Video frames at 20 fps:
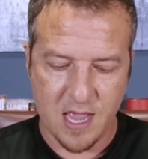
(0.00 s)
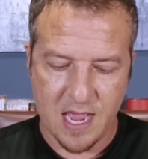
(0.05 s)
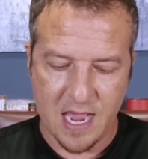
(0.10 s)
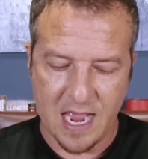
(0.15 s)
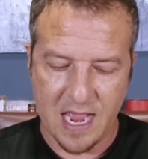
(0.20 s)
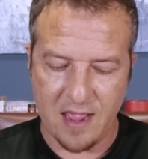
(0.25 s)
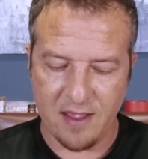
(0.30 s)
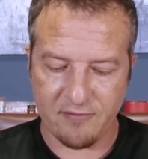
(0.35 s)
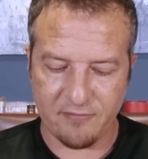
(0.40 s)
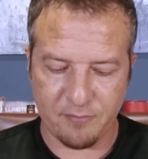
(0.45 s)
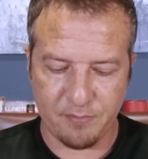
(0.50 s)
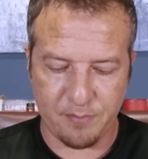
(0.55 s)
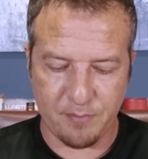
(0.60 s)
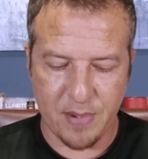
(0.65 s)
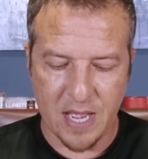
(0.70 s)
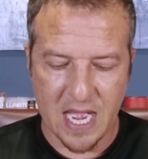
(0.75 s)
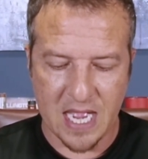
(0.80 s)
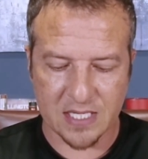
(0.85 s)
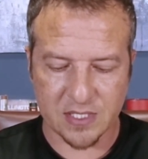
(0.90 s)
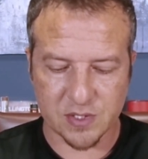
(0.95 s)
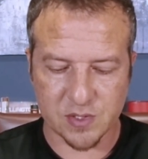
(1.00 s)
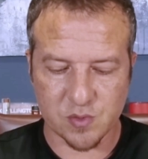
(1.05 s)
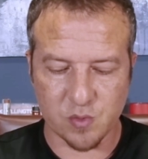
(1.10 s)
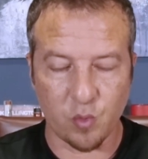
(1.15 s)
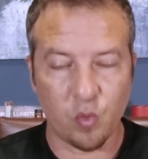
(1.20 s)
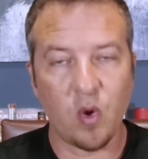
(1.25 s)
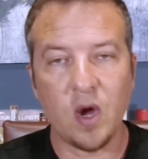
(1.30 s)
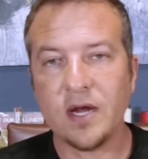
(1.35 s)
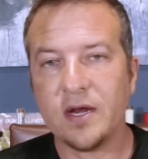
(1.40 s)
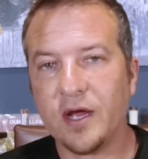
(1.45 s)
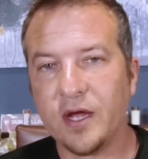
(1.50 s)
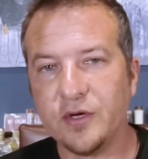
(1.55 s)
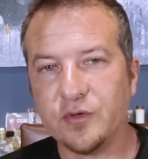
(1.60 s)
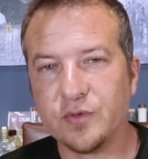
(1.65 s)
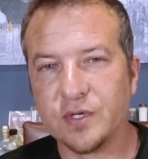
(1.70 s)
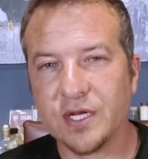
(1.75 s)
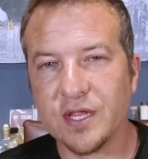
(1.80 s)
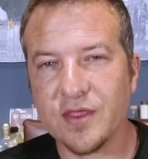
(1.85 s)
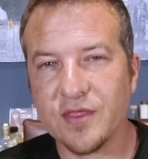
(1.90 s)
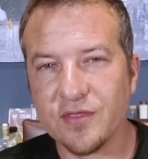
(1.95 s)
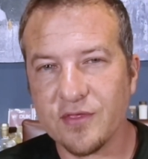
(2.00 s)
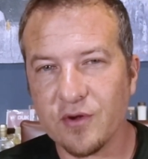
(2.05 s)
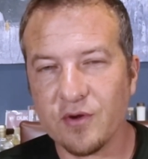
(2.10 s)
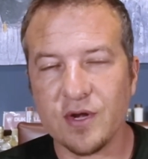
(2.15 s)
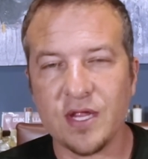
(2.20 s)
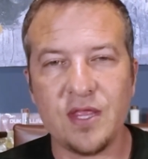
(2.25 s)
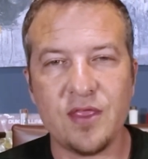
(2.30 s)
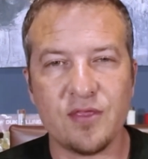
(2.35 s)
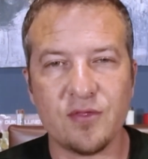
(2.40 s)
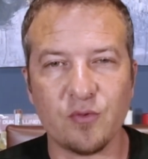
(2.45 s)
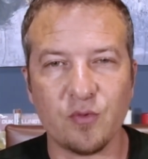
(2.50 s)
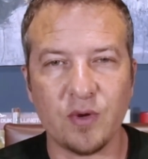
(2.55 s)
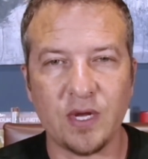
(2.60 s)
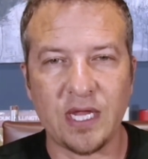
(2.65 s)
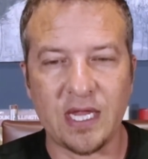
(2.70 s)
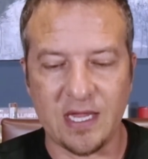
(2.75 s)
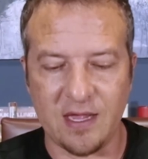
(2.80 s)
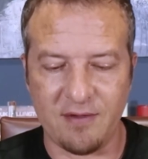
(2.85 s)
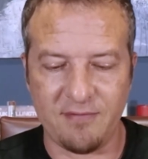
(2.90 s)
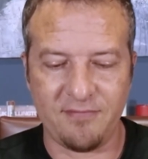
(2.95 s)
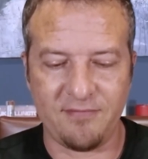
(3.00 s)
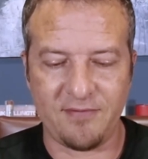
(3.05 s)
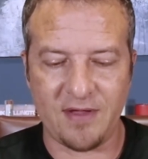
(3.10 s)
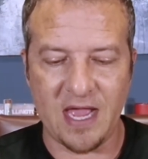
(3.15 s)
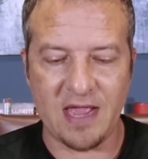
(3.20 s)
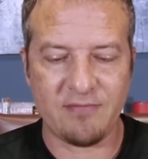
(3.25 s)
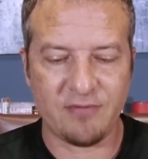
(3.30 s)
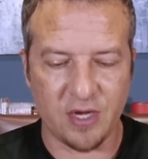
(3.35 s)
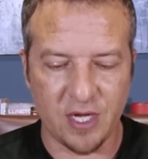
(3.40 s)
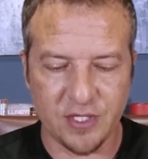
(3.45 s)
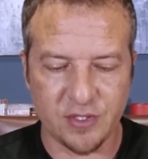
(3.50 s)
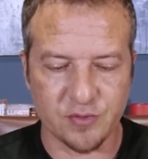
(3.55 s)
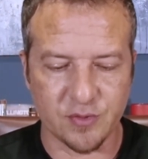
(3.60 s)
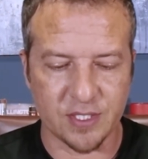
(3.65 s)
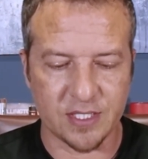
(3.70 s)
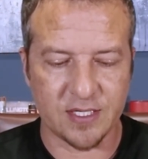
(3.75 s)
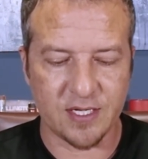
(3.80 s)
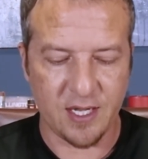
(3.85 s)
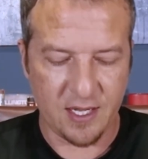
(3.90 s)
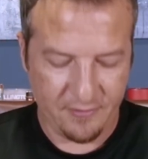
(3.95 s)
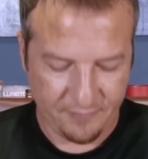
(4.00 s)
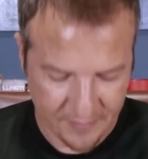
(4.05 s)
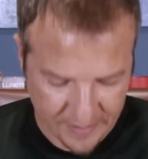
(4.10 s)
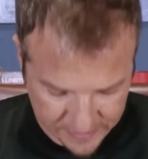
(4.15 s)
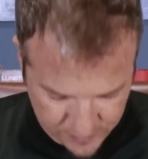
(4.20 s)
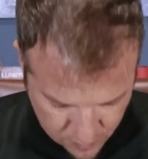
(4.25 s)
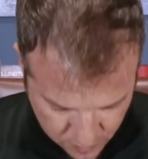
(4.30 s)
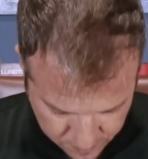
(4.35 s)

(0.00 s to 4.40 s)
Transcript: I have box 133 of 500 of this.